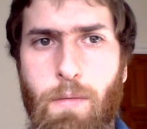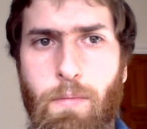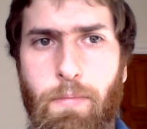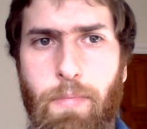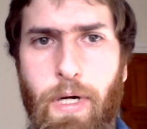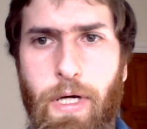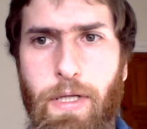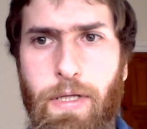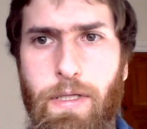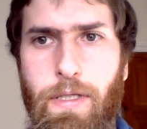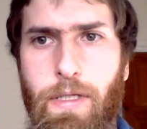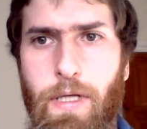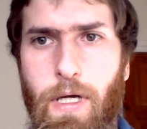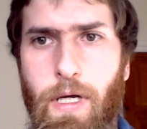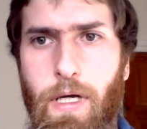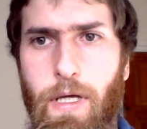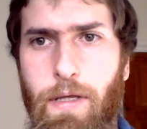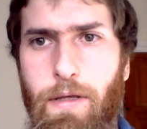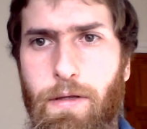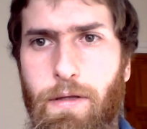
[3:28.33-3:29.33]
But
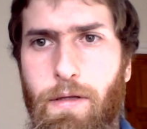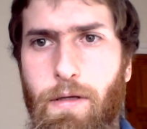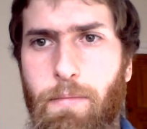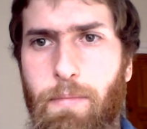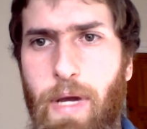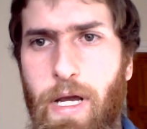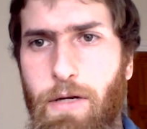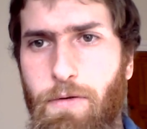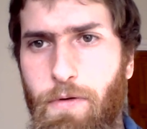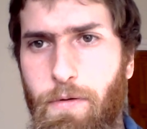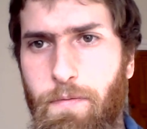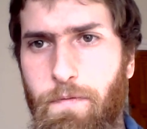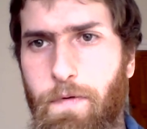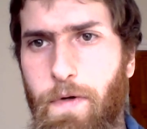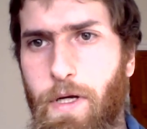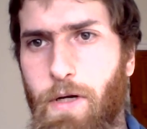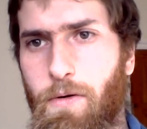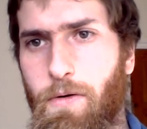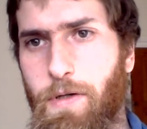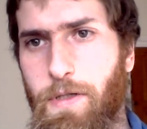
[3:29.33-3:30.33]
the main group of
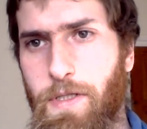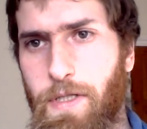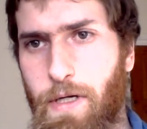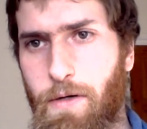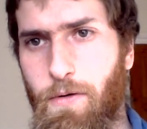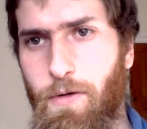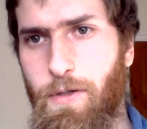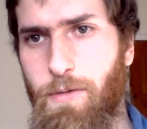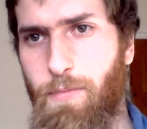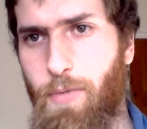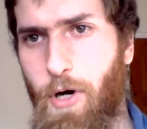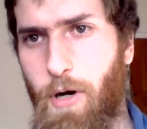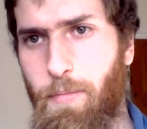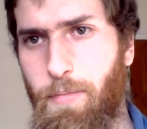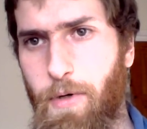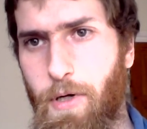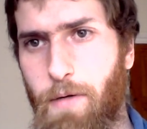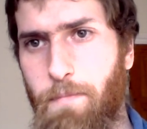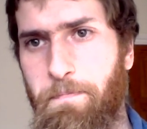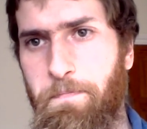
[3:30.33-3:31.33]
Negroids
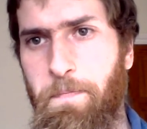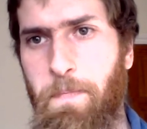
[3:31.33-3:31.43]
proper,